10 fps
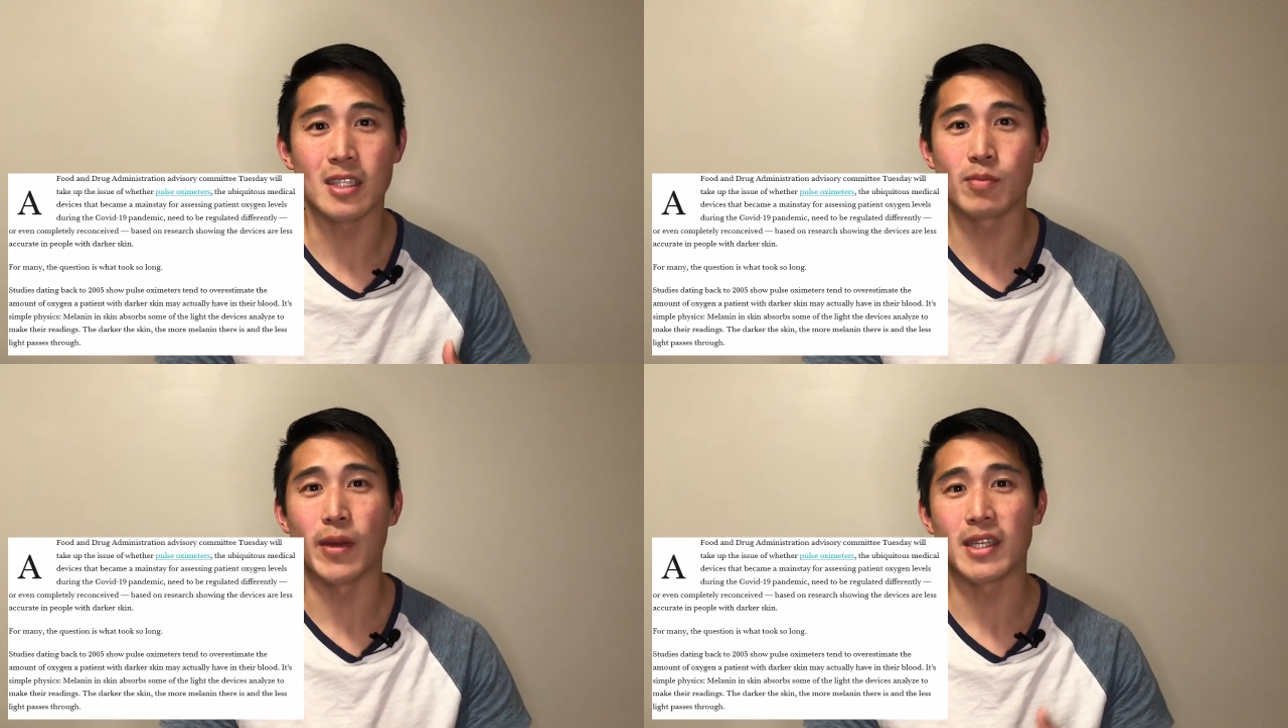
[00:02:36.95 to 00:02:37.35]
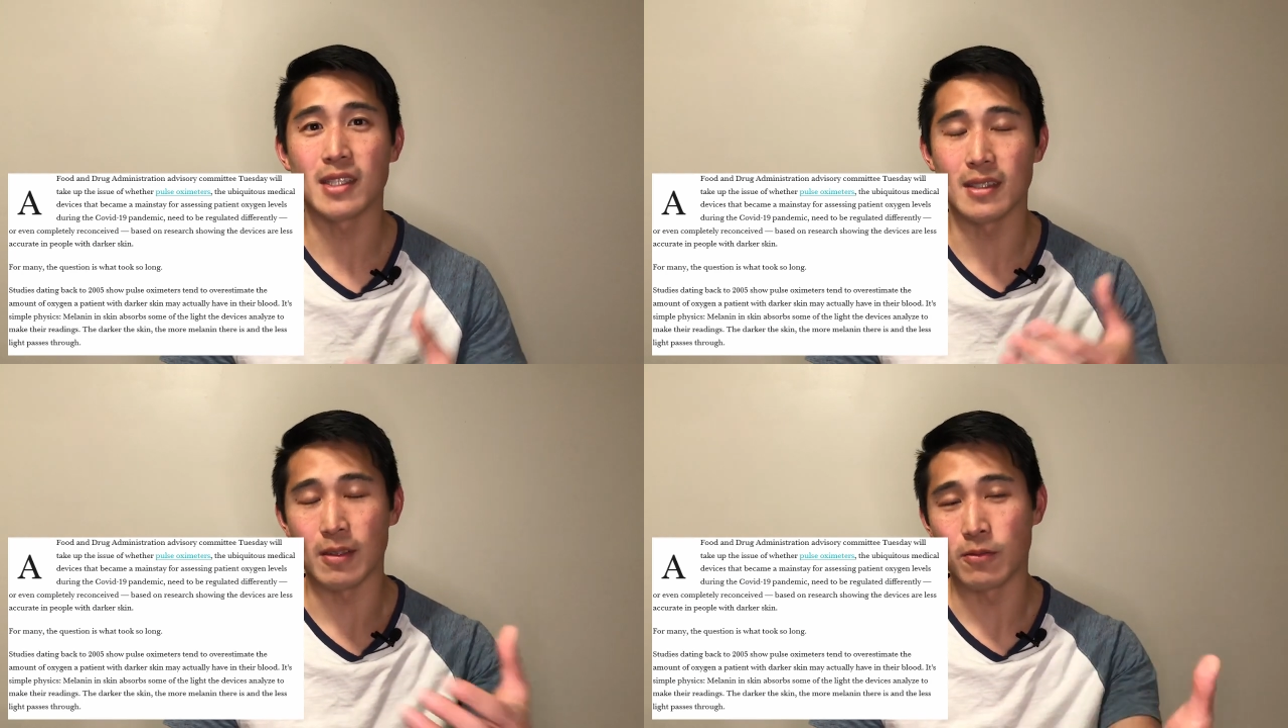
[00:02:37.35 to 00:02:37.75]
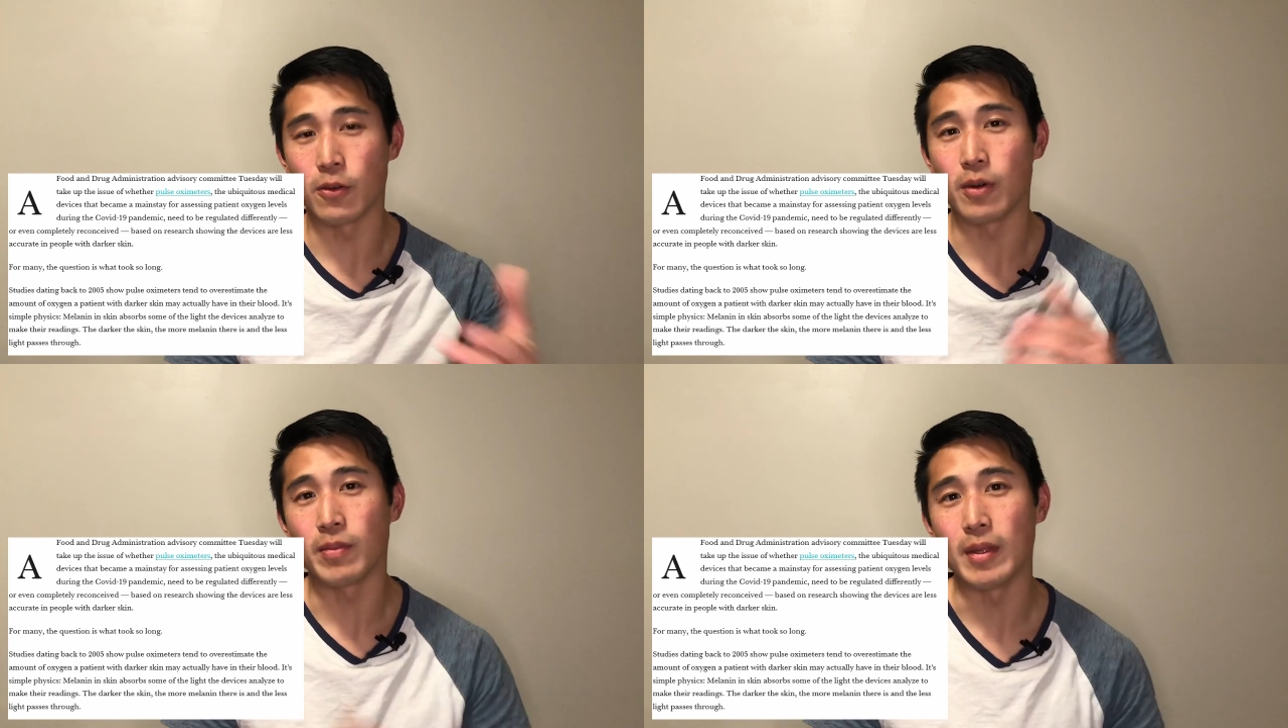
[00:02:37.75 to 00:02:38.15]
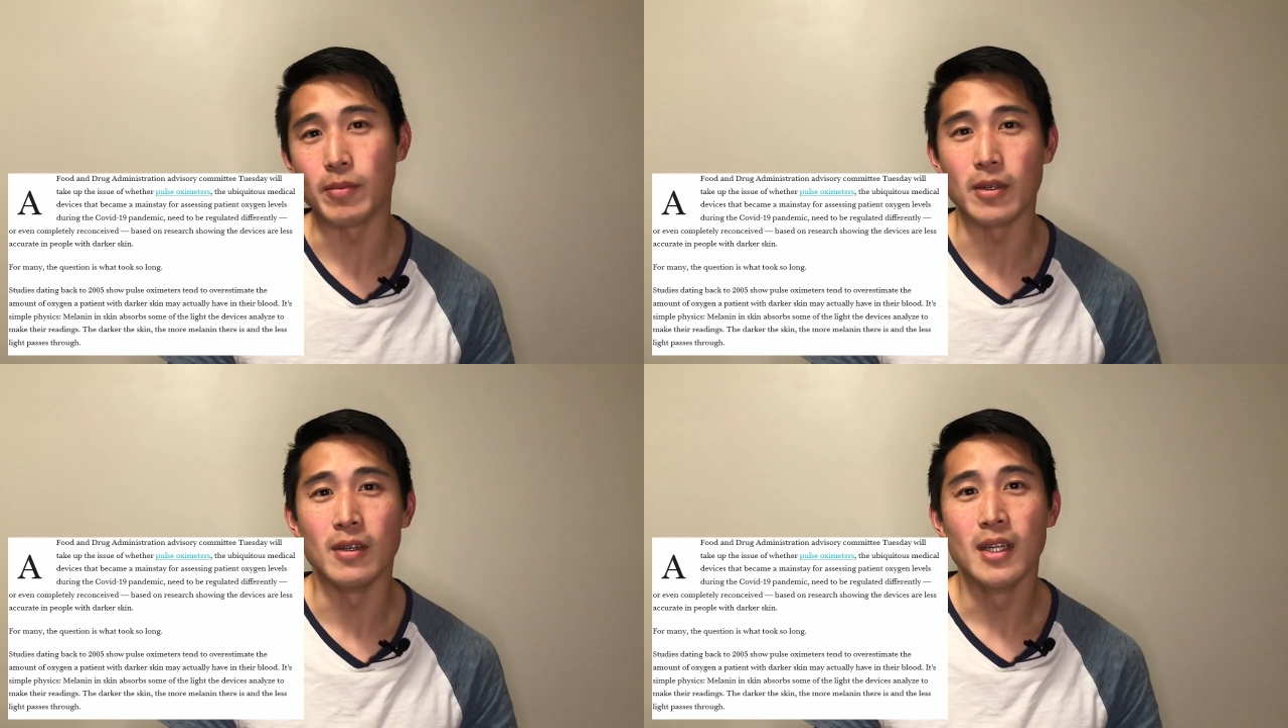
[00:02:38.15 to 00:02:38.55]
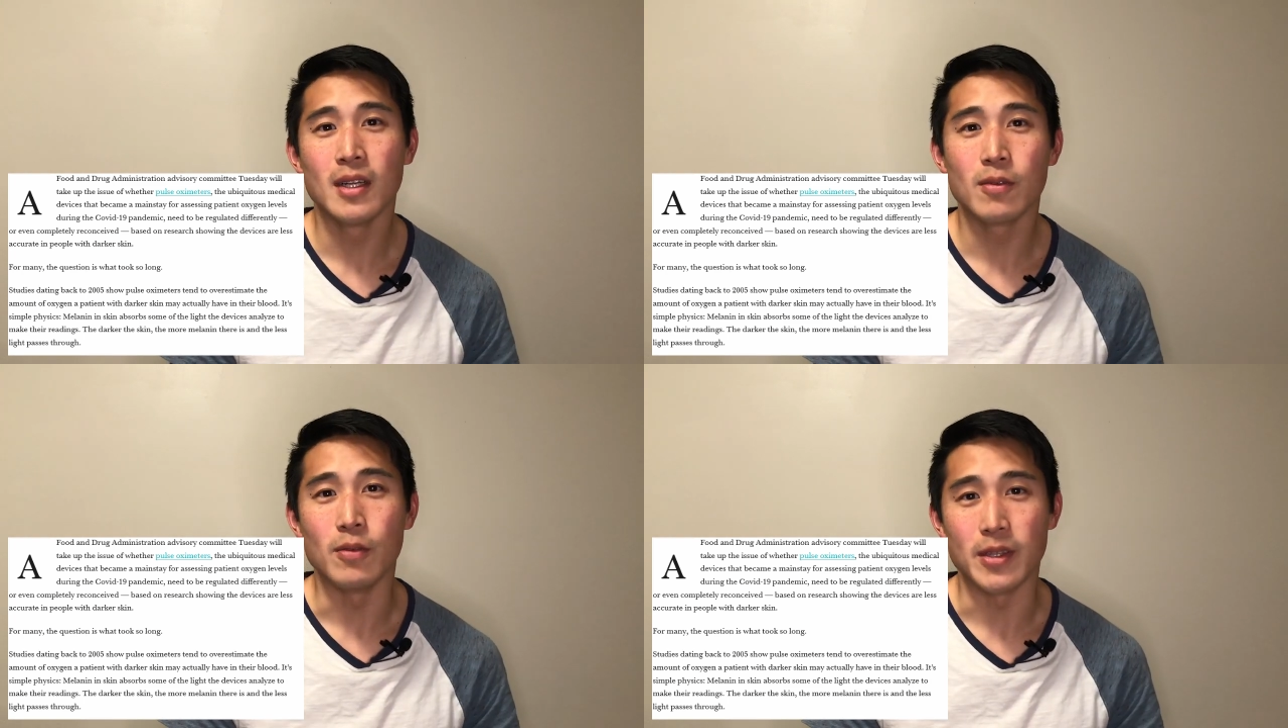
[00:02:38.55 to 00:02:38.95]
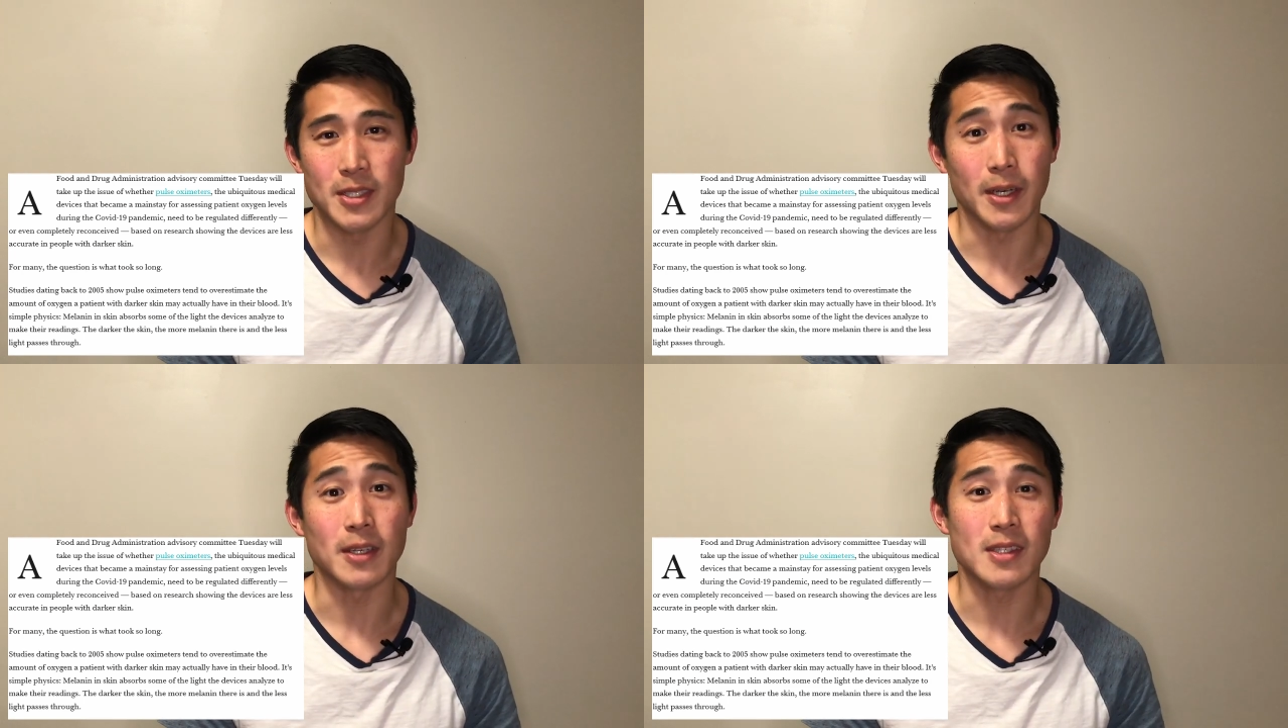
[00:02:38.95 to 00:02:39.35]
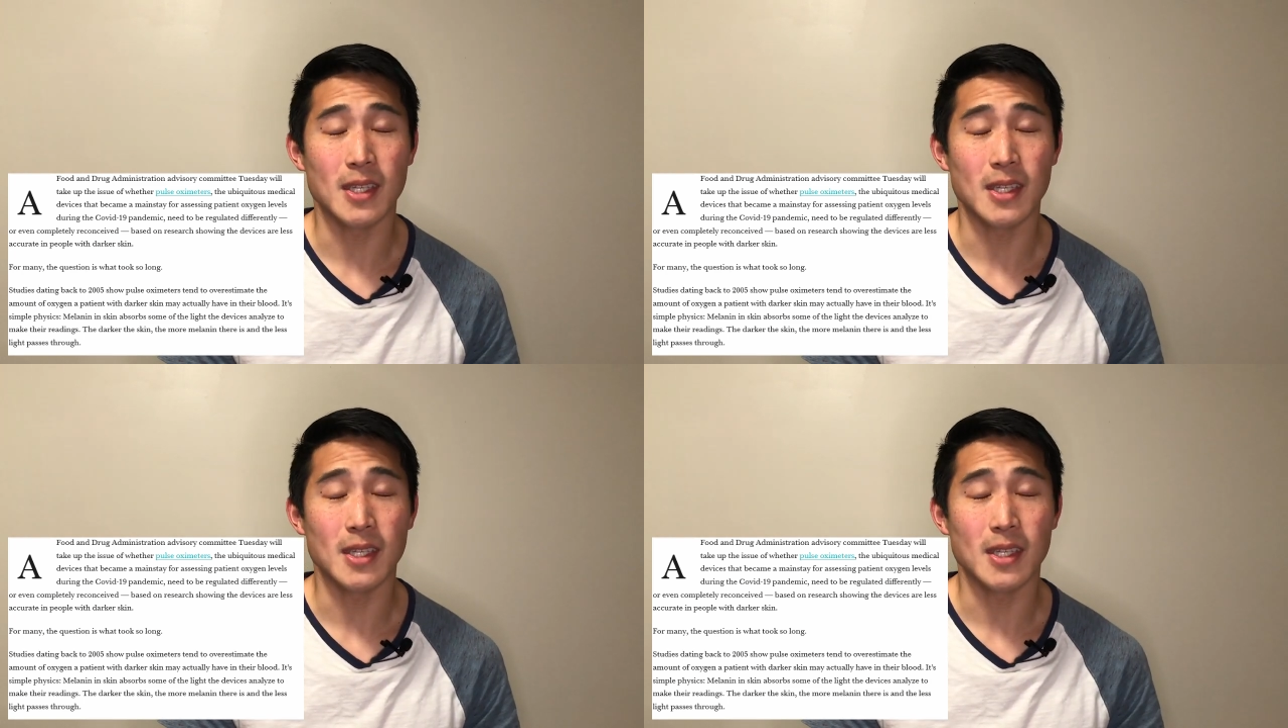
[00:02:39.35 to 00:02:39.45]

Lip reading: especially for people with darker